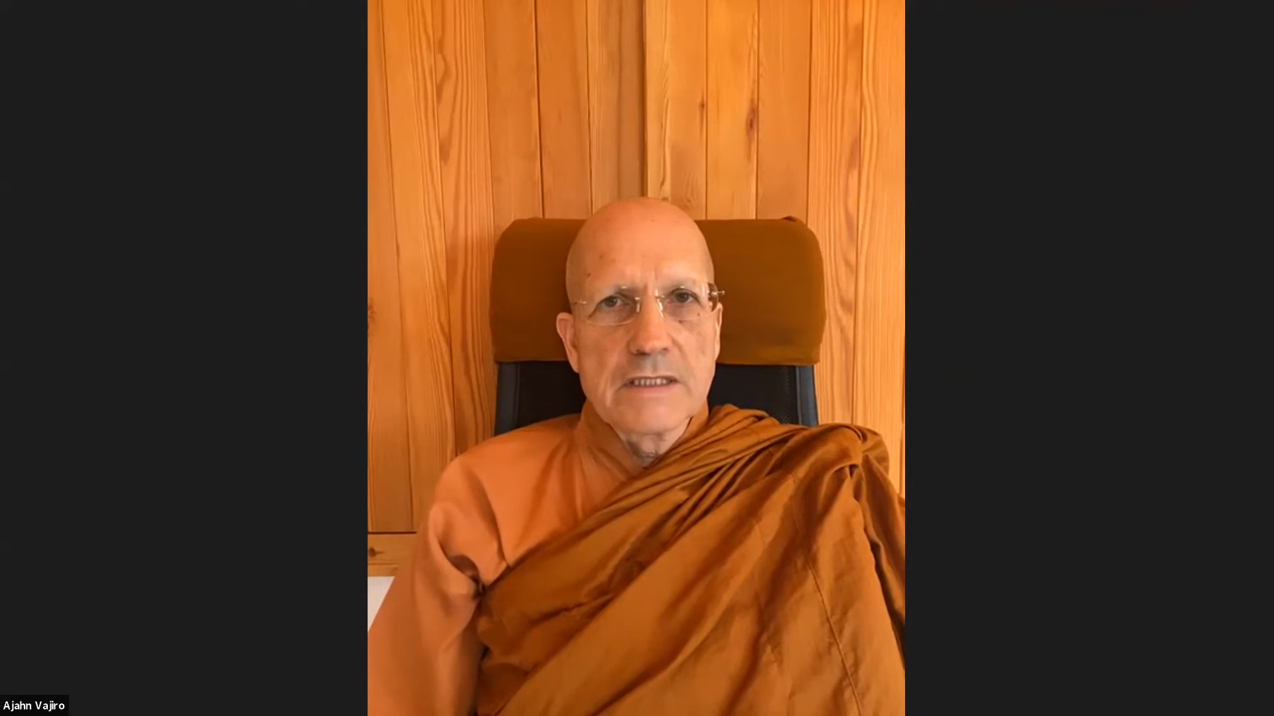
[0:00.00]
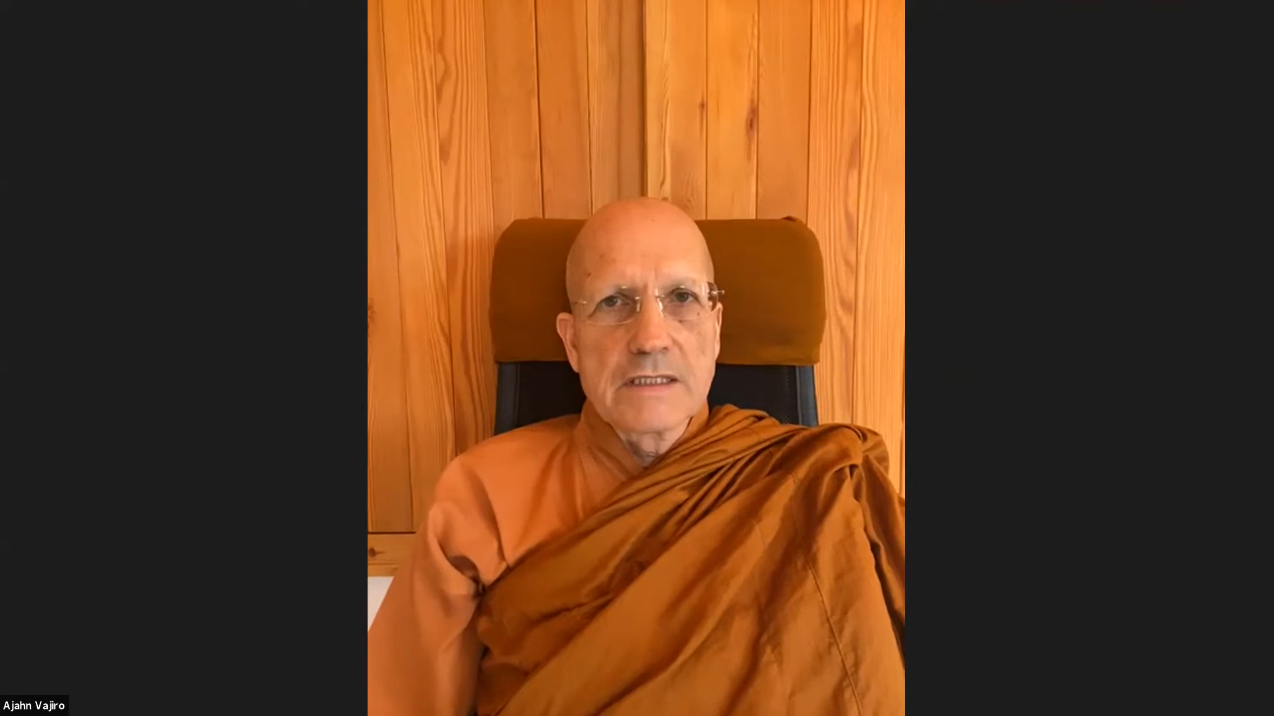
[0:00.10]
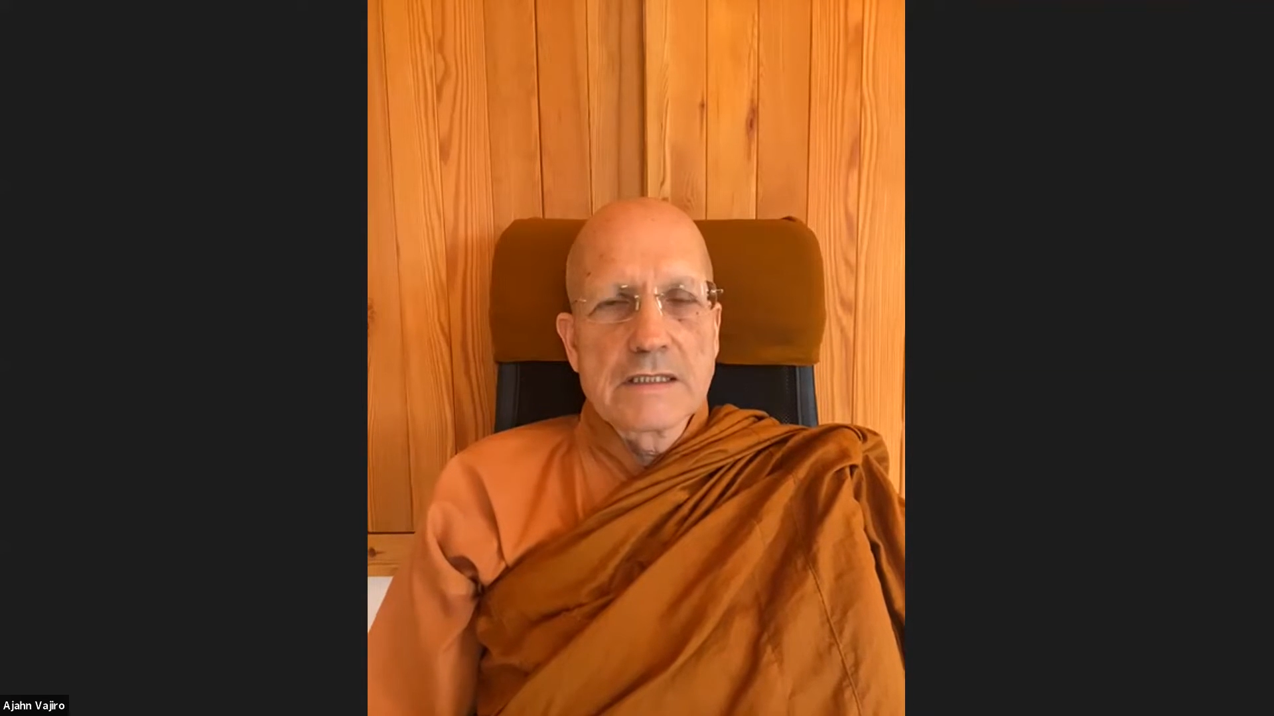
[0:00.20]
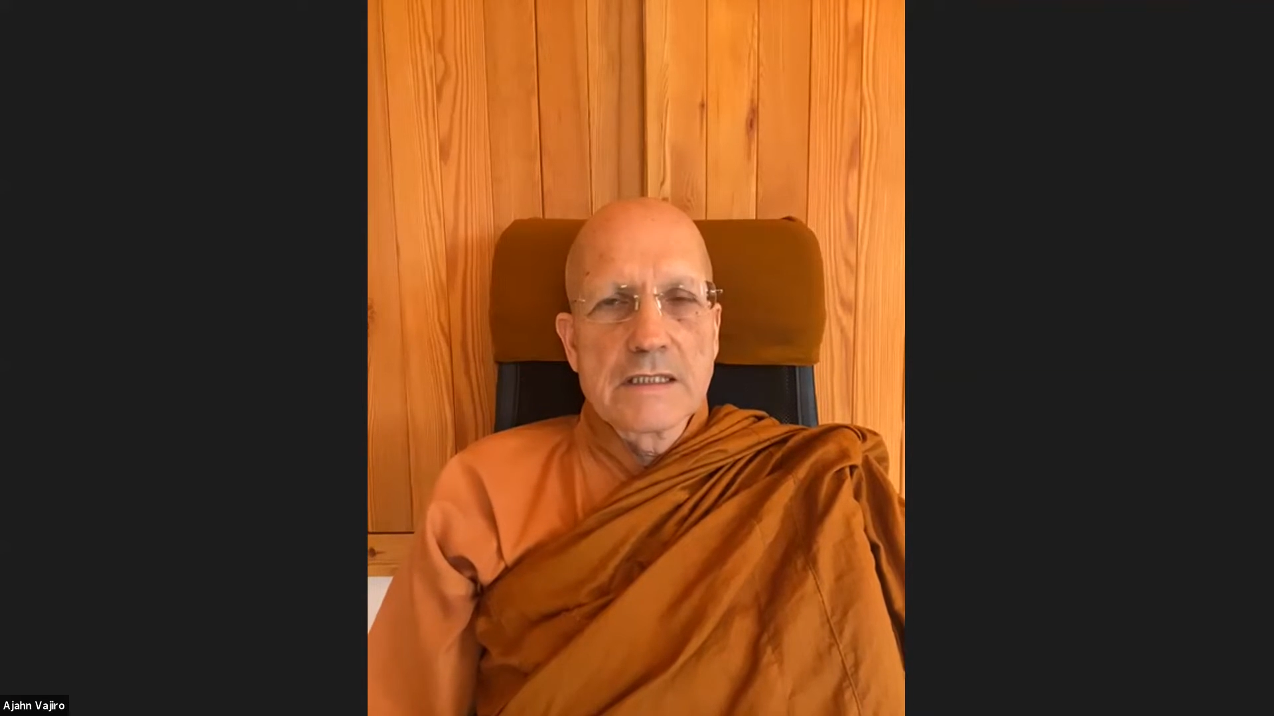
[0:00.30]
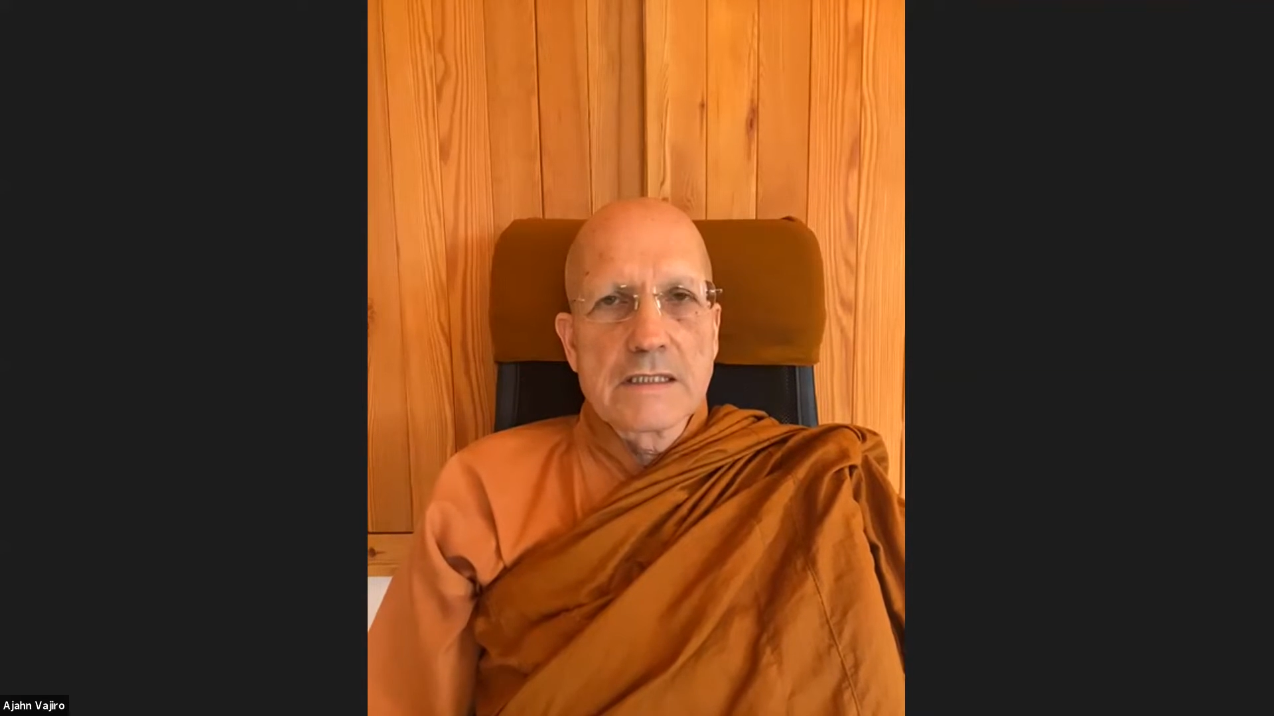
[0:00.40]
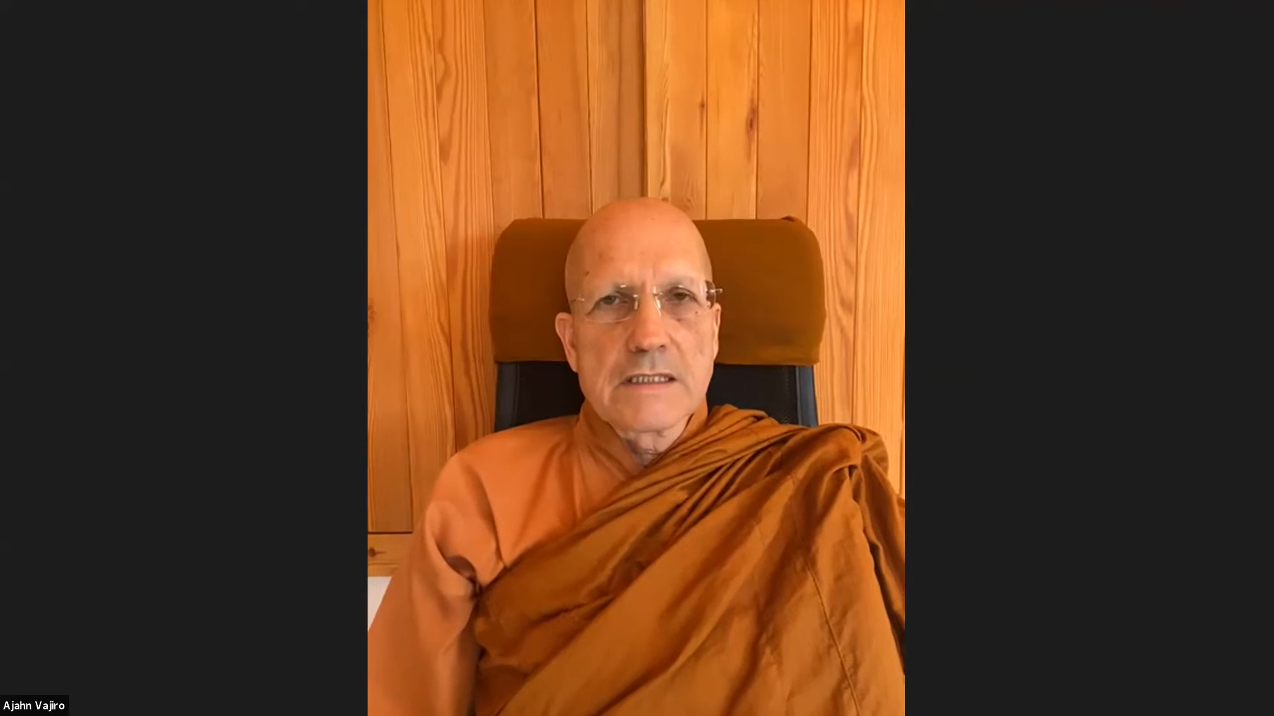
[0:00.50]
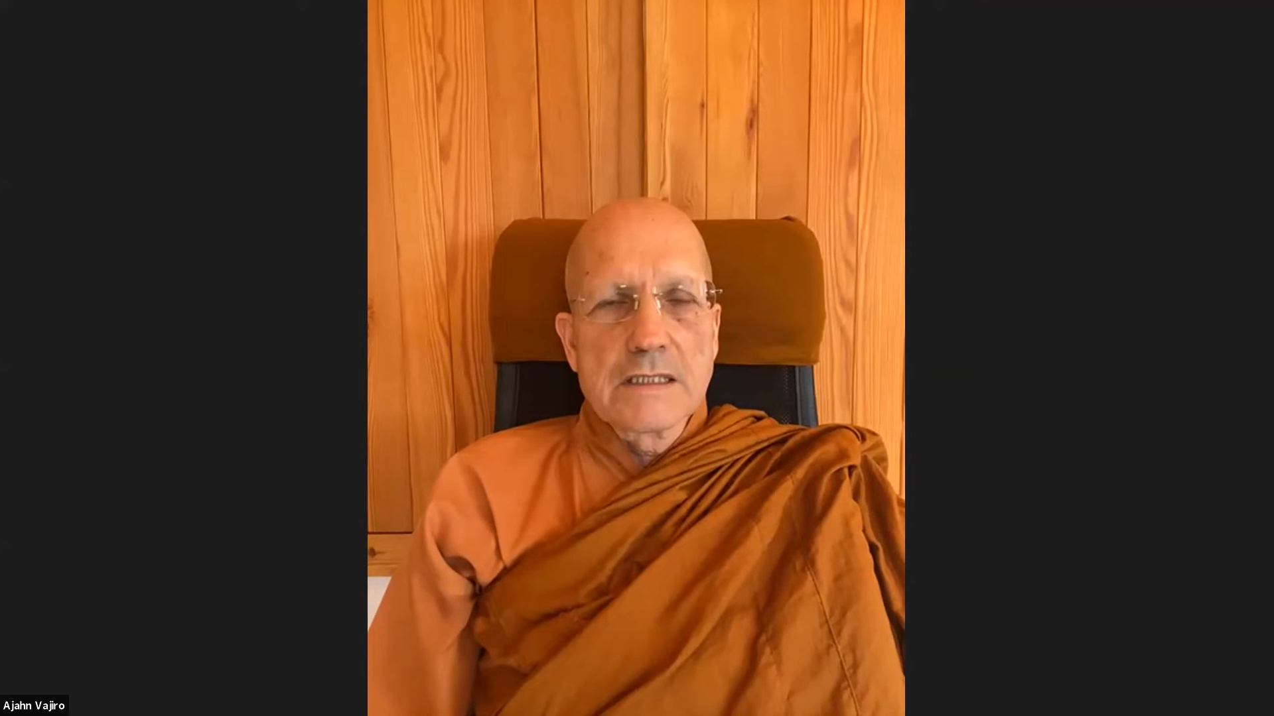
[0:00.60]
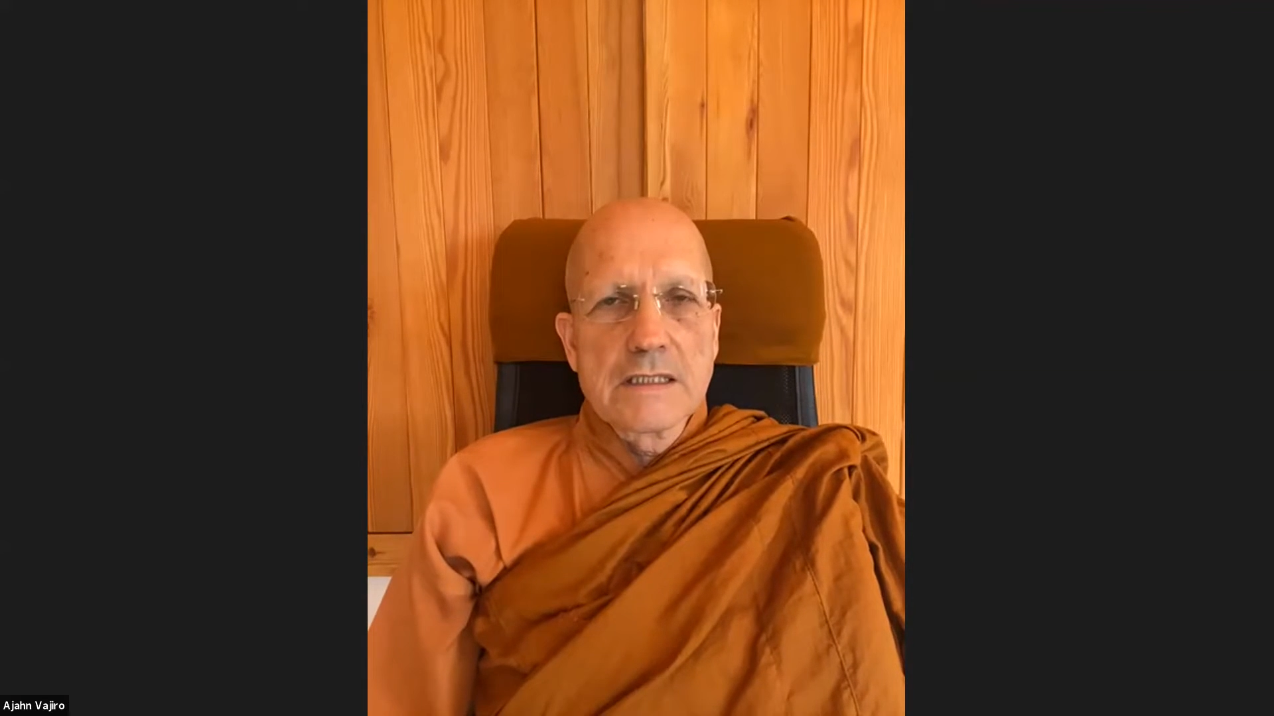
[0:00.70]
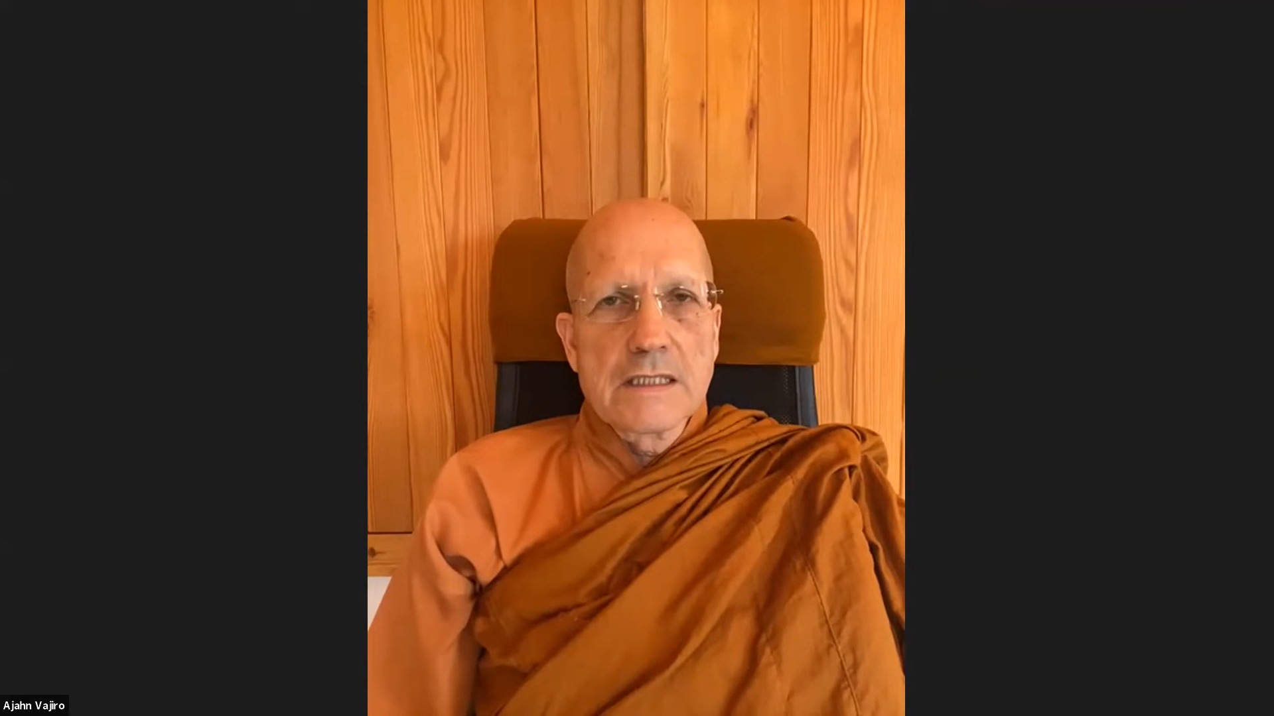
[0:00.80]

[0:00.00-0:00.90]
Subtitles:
that just